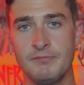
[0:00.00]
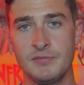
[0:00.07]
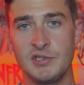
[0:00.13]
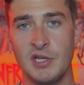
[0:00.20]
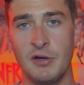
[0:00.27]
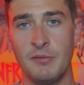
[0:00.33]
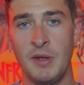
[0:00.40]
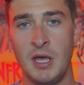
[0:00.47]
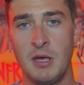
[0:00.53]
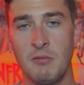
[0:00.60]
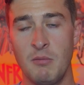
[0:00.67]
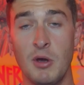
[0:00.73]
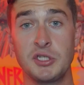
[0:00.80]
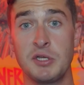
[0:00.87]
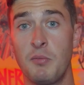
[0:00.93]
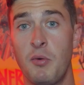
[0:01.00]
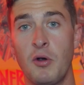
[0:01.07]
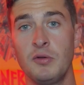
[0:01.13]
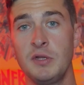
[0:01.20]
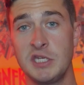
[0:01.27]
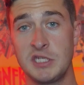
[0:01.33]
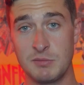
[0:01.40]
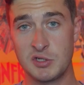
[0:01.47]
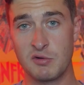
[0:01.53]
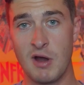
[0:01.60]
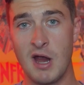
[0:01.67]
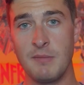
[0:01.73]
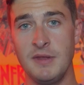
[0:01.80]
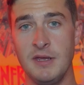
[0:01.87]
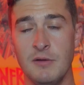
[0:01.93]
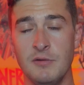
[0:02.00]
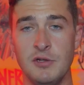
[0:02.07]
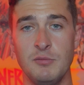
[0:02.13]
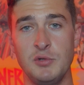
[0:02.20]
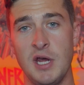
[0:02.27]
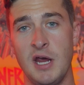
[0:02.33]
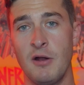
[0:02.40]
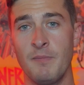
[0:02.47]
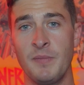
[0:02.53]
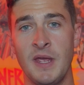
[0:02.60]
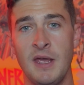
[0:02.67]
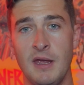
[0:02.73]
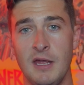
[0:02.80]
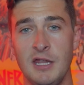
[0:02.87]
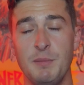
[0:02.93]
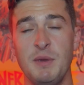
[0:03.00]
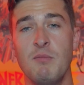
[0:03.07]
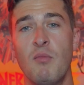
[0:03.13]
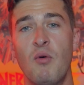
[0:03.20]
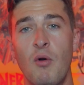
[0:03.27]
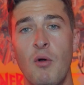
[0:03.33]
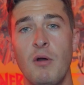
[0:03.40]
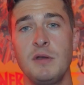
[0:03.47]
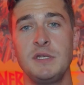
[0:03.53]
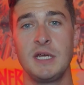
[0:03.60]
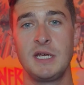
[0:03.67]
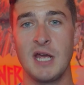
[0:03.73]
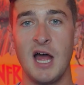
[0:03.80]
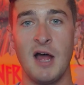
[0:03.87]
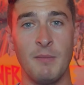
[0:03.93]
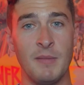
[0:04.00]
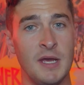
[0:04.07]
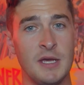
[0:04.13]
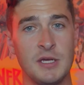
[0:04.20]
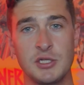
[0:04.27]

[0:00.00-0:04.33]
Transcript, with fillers: So, most importantly, subscribe to the YouTube channel, and there'll be more to come.